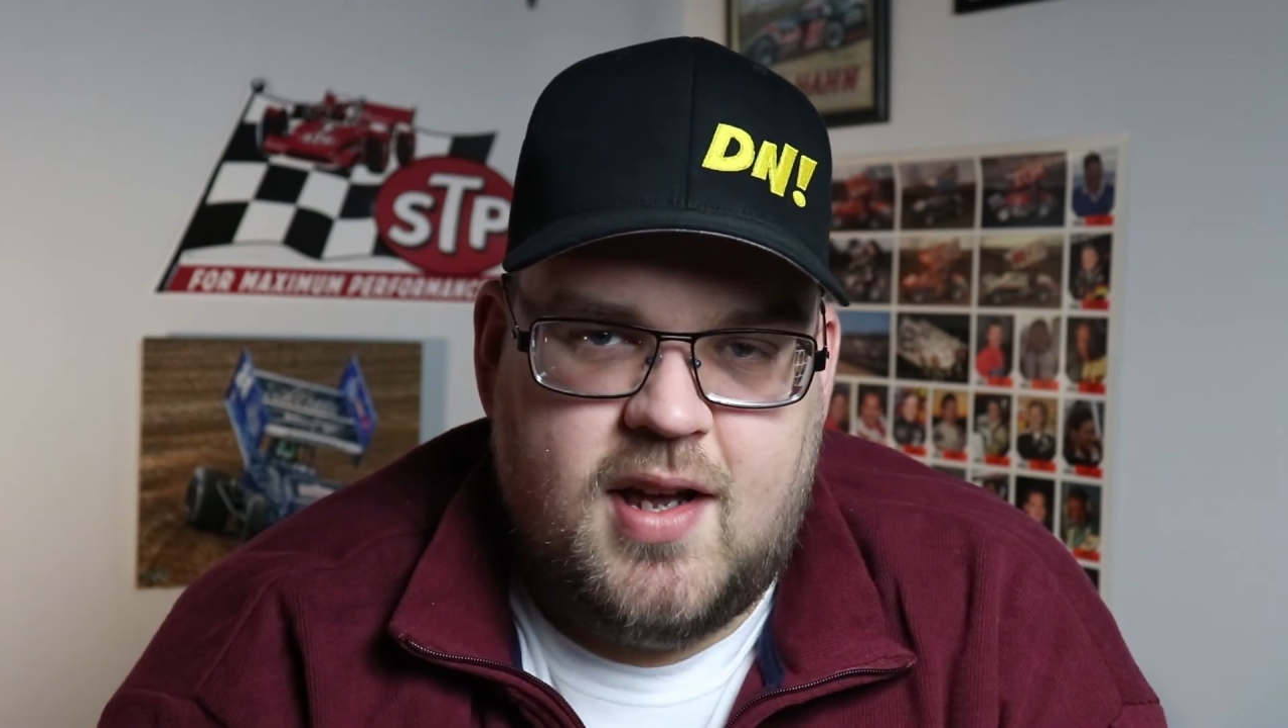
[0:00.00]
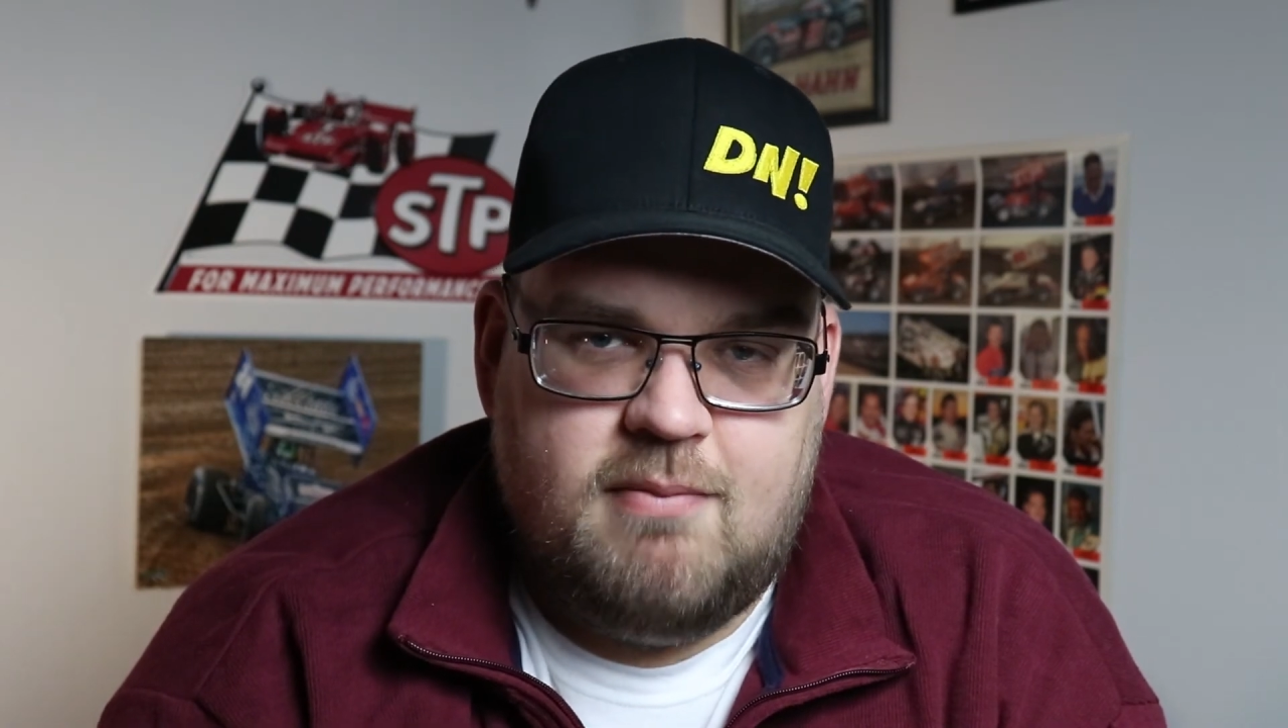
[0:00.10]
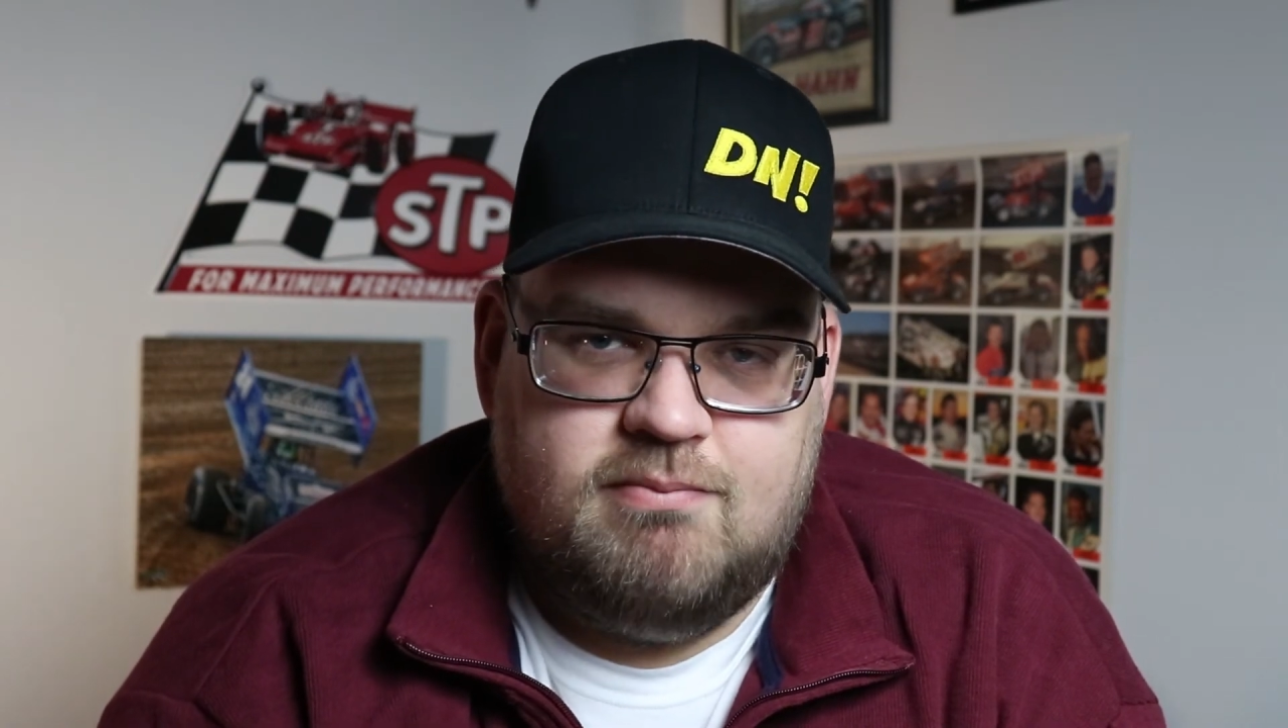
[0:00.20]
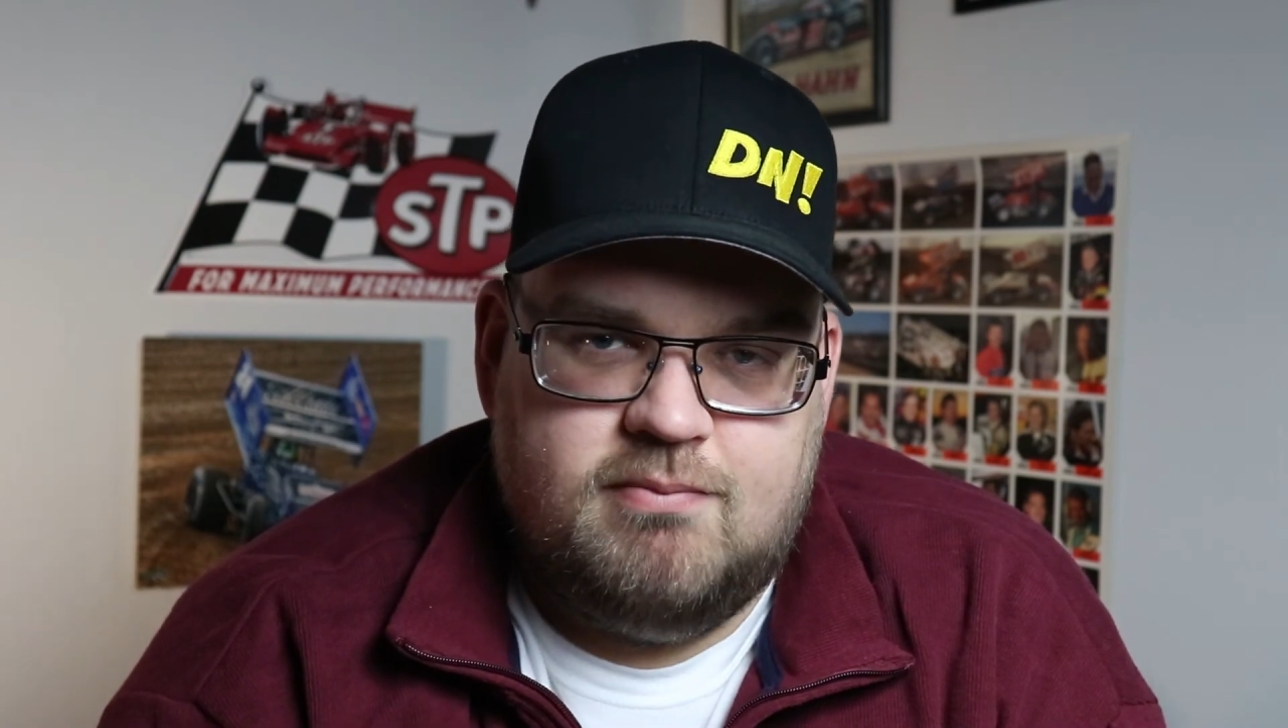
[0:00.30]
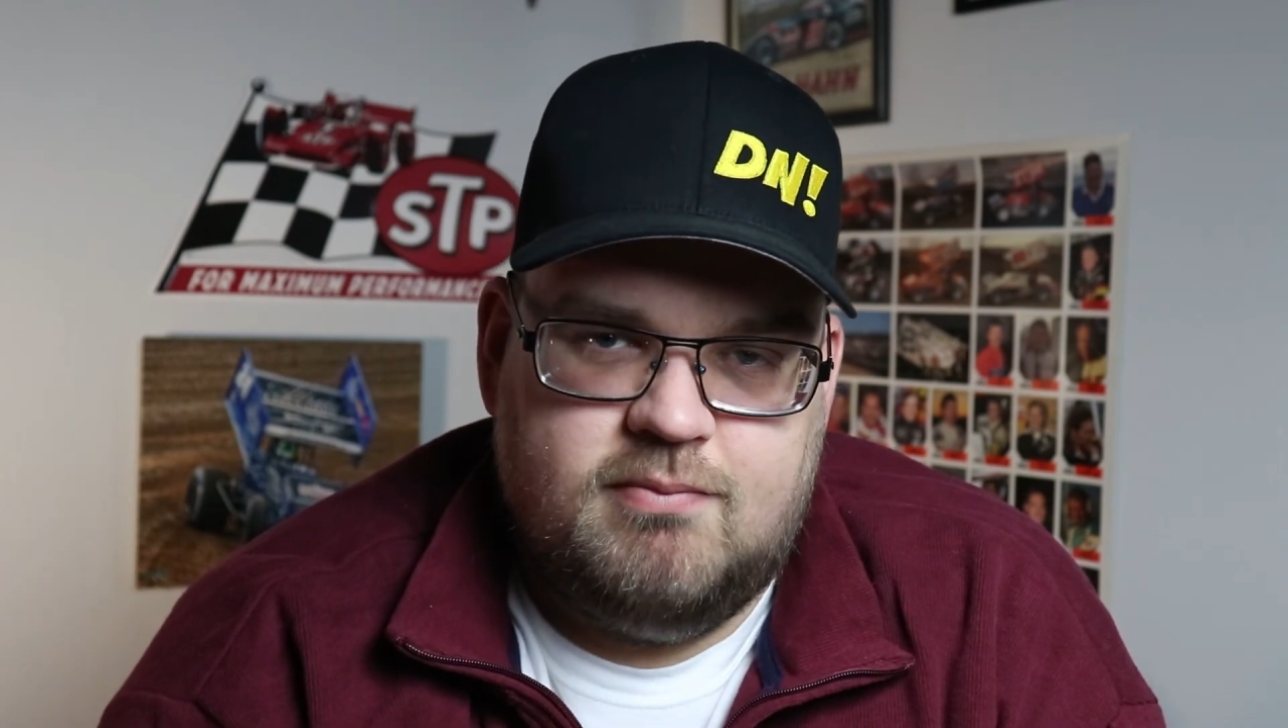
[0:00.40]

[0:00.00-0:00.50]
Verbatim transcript: time.